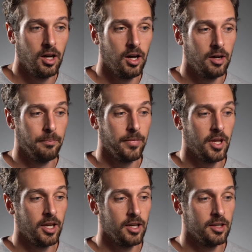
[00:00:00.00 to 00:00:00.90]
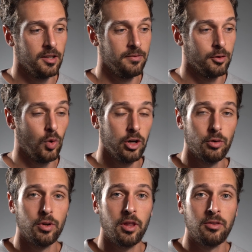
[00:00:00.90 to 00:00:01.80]
Um, and if you're
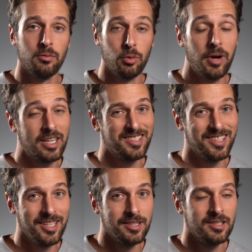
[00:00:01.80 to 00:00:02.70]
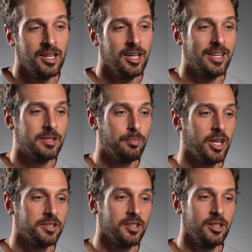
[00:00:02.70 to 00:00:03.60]
wondering what the Thermo Mindset is, it's
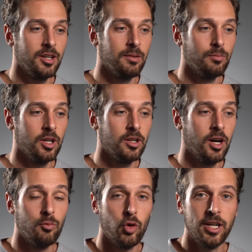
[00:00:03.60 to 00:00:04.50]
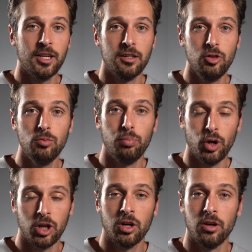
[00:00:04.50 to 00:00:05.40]
basically, I'm, I'm writing a new
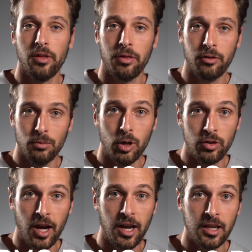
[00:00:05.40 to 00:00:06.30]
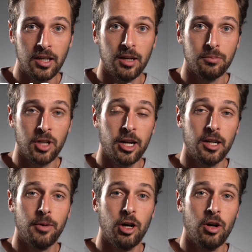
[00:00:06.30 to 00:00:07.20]
book called The Thermo Diet, and I'm
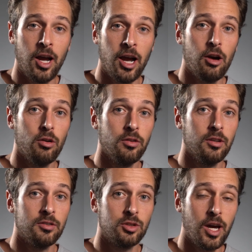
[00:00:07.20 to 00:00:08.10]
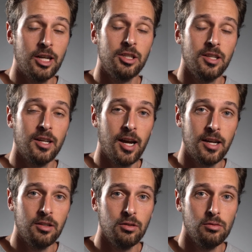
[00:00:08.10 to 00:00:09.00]
talking about how the strategy that
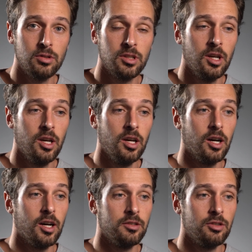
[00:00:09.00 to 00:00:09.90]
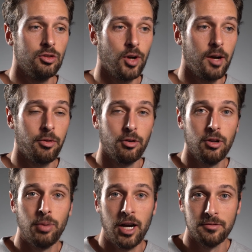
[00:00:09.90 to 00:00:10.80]
I used uh, to drop
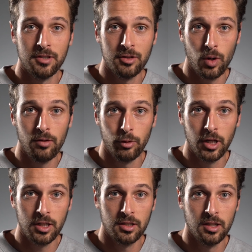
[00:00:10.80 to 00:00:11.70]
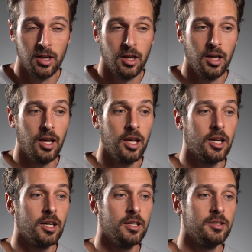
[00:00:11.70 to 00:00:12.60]
thirty pounds in twelve weeks,
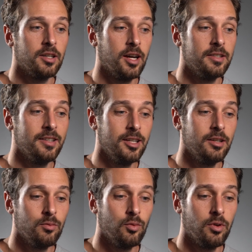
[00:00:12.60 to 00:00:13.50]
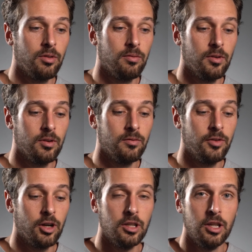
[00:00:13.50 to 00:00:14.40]
and I did it with
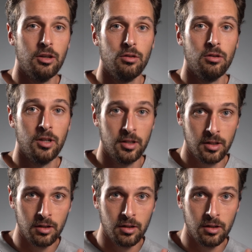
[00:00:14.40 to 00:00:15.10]
very little